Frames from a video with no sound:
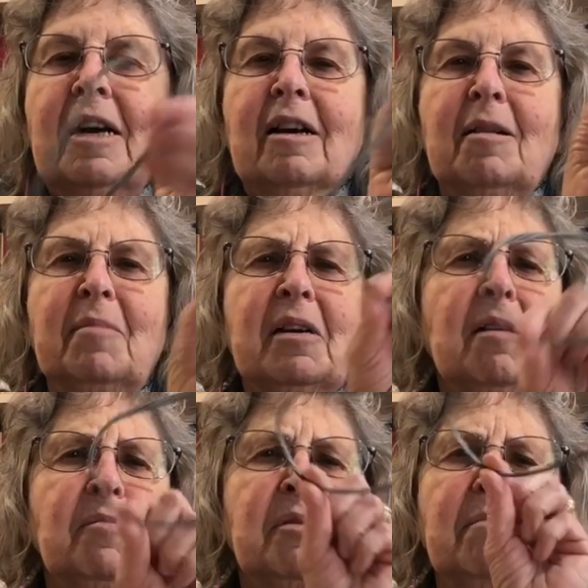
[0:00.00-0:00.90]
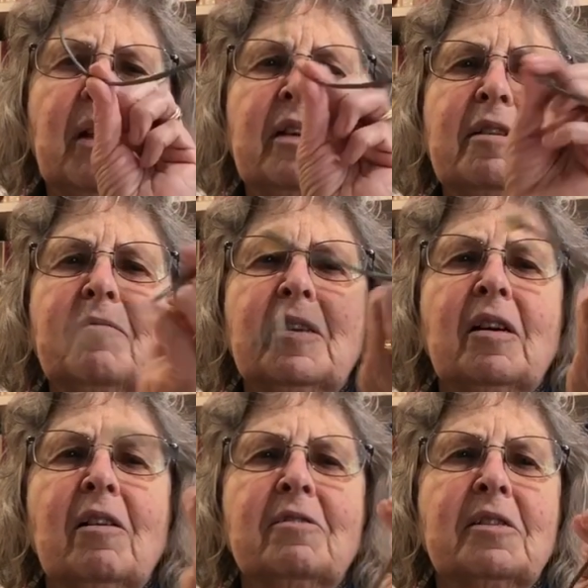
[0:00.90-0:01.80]
But it comes in many different
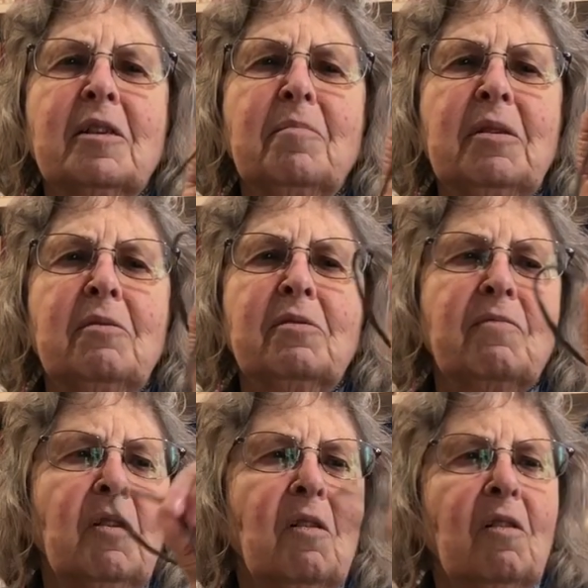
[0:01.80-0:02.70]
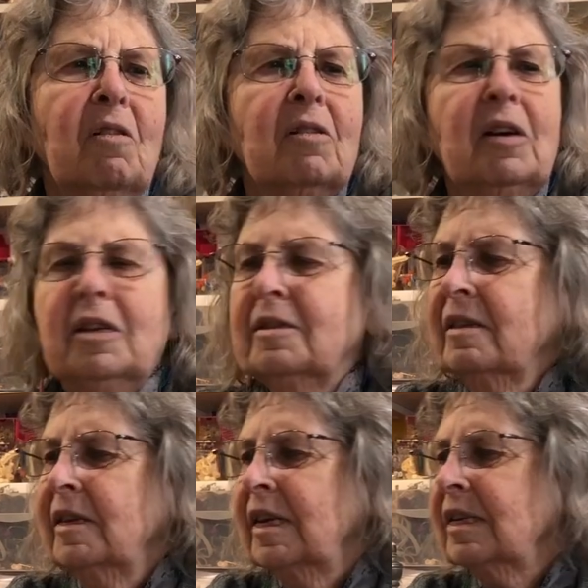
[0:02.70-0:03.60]
colors. It can be used for all kinds of
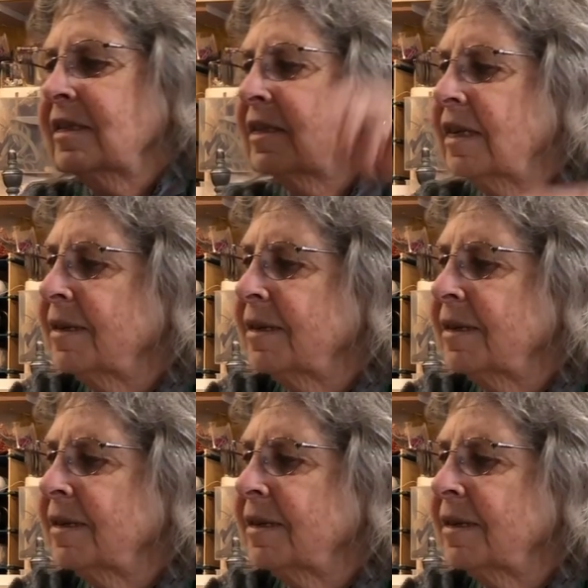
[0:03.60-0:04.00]
things.